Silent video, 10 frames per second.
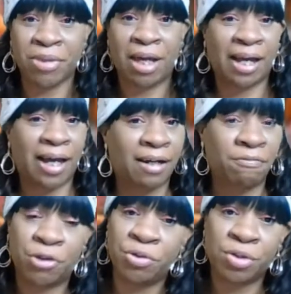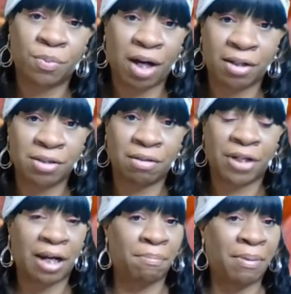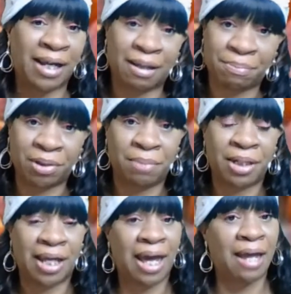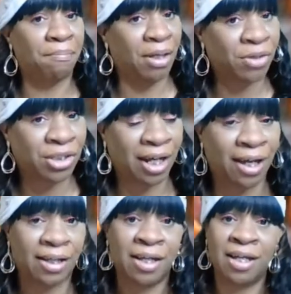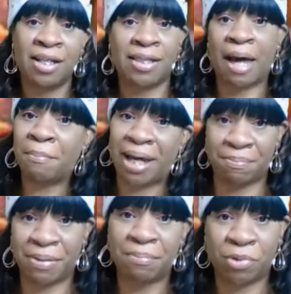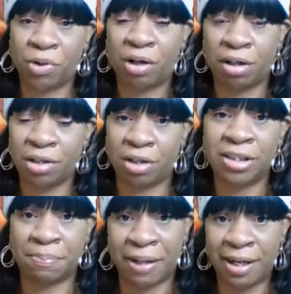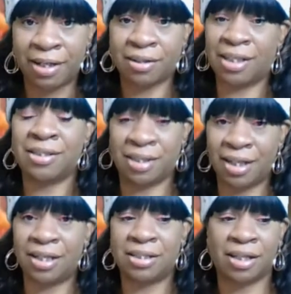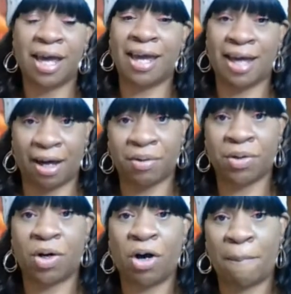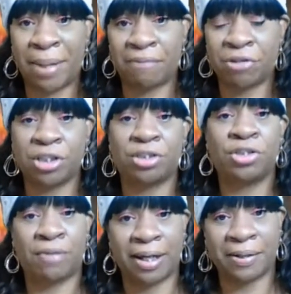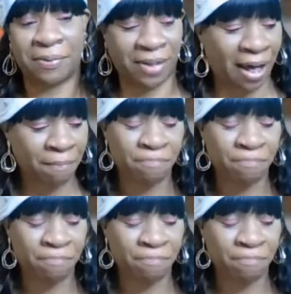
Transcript: I got infused waters over there, pineapple lemonade, milkshake. That might be more your speed. This is a alcohol beverage drink, okay?